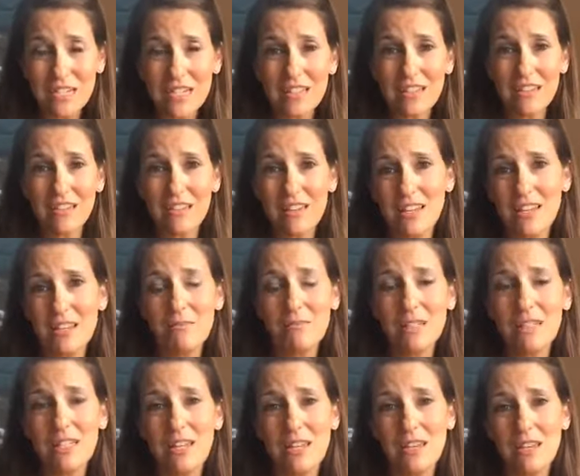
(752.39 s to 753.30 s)
He thought he
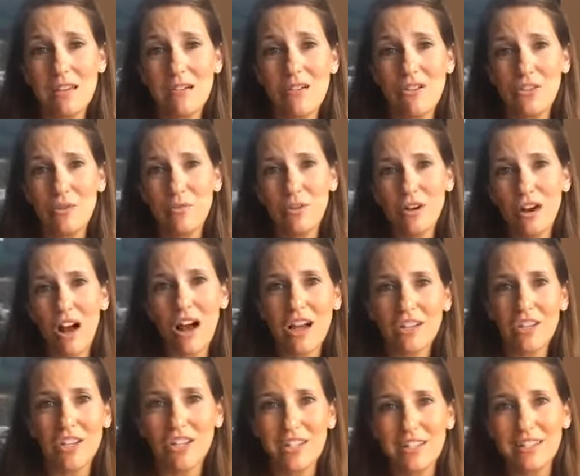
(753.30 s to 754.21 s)
was taking all the
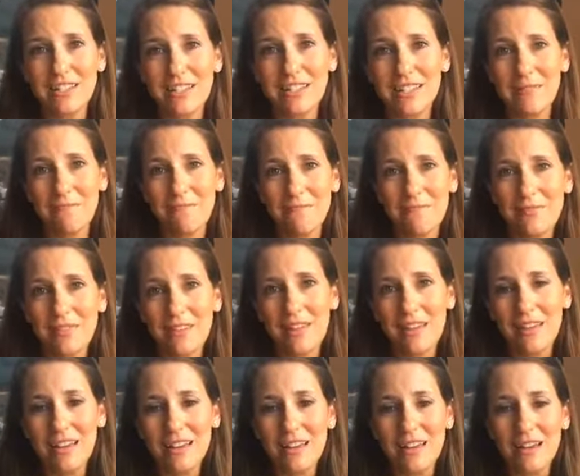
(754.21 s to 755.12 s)
precautions.
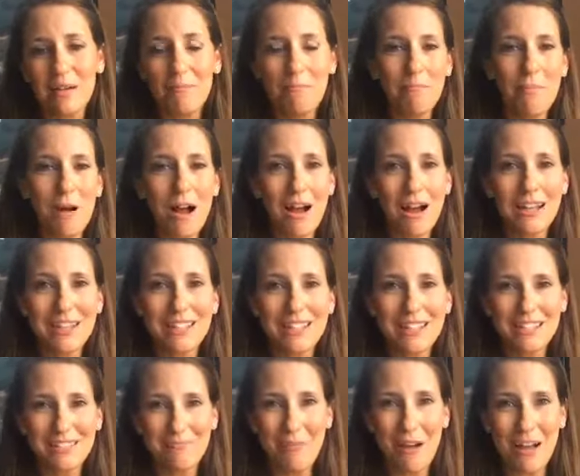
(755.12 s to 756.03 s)

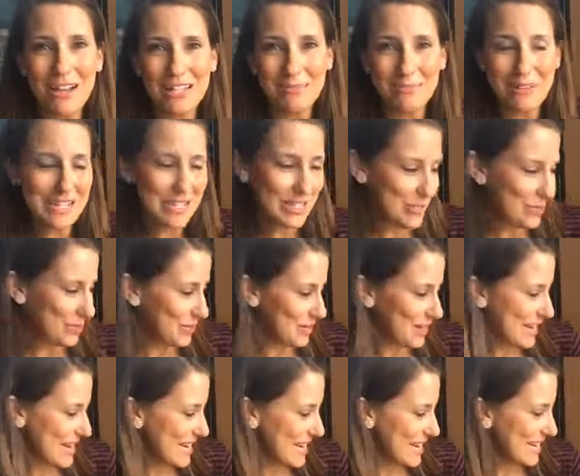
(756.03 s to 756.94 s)
Pause my
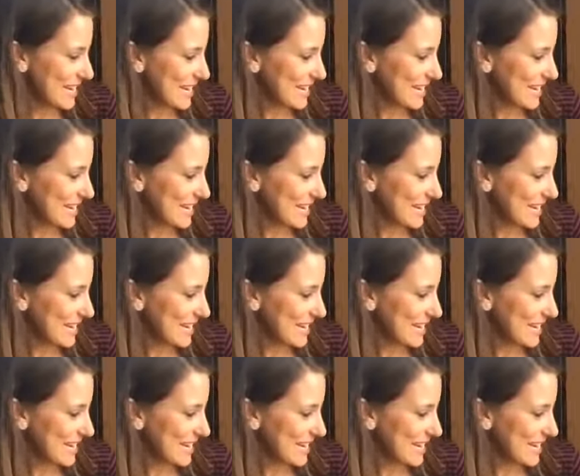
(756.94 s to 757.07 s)
story,